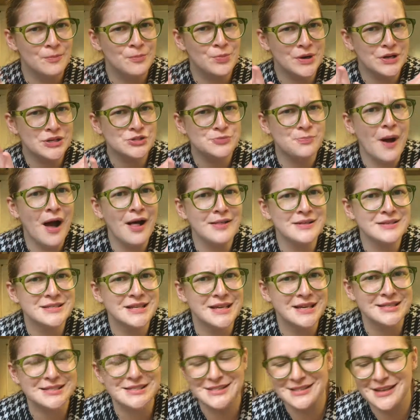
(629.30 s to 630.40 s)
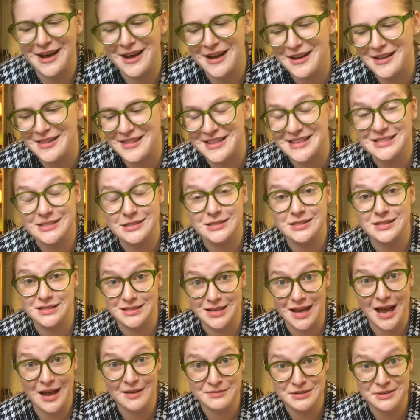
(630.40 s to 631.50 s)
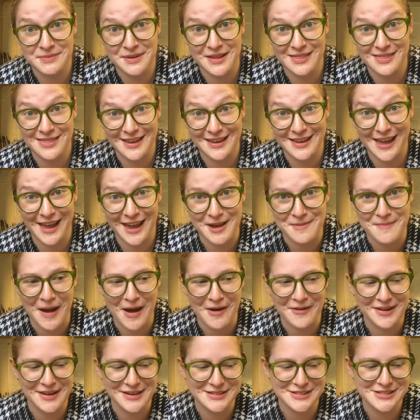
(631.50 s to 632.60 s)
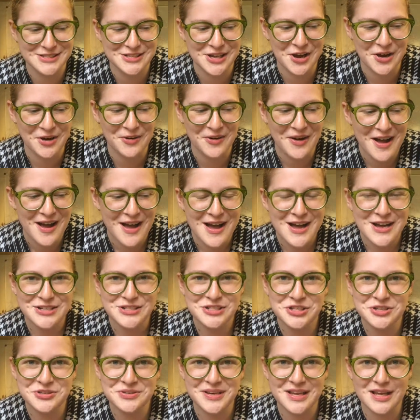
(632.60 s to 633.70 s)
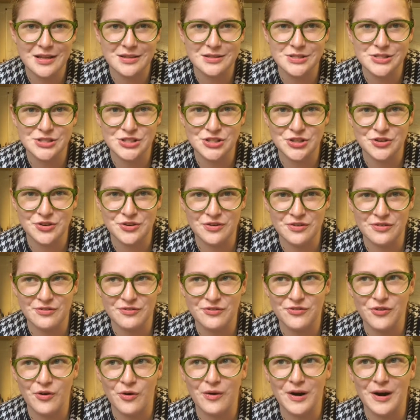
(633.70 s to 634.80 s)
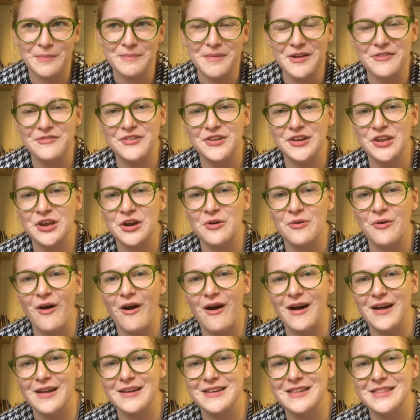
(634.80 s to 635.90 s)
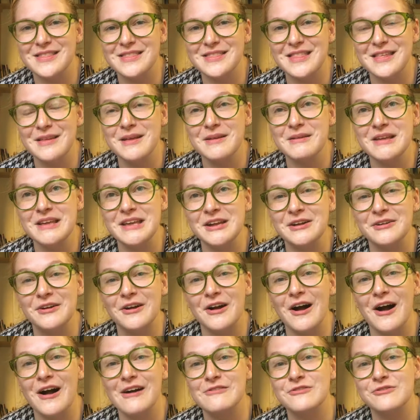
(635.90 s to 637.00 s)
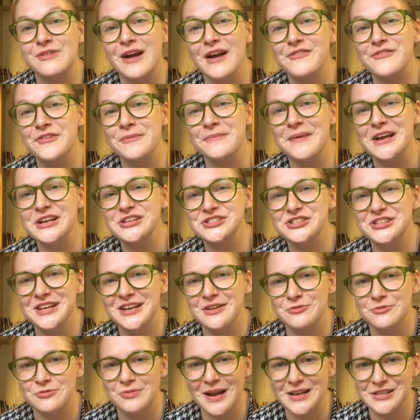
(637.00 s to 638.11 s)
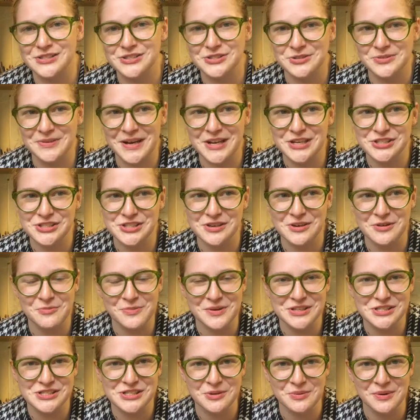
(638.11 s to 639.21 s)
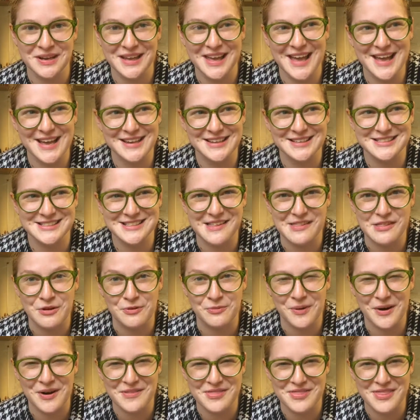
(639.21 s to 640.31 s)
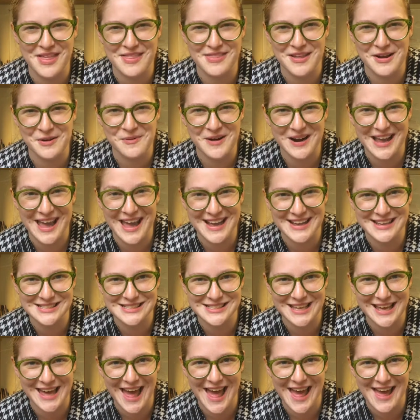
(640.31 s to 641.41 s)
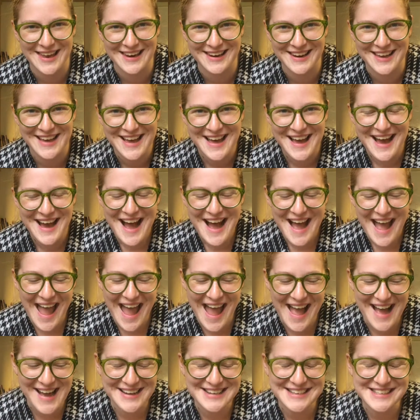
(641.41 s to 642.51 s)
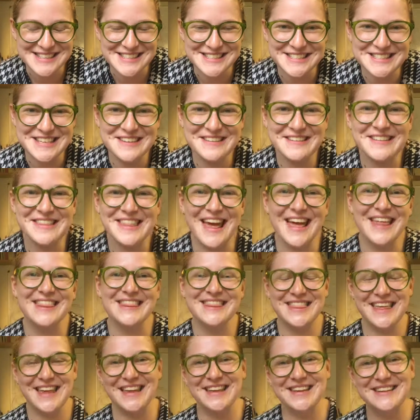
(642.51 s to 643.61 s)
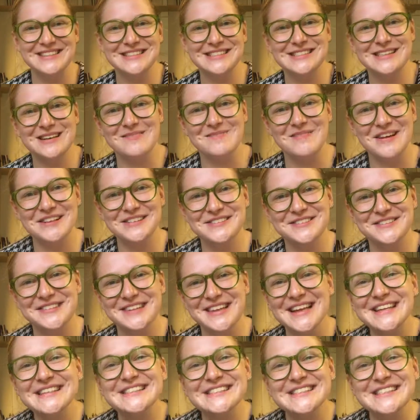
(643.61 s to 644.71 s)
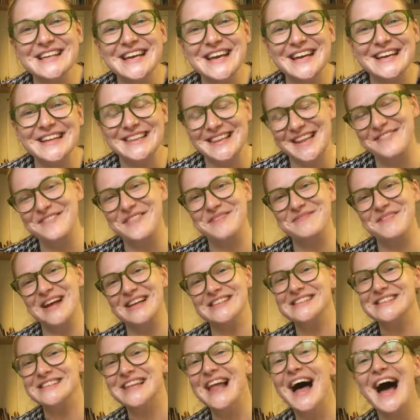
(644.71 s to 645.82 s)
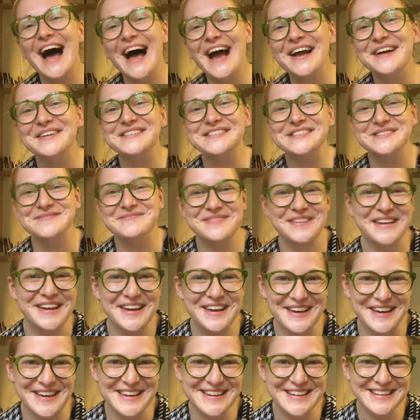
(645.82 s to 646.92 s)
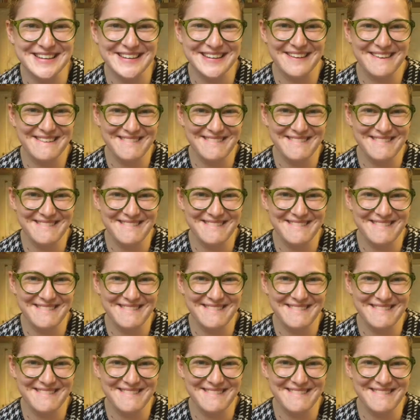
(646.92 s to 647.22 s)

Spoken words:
British politics. This is the time to be thinking about it, so tune in soon for my video on the era of Reformation and Restoration, in which there were kings, then there weren't, then there were kings again. And until then, thank you so much for listening. Live your best lives and be good.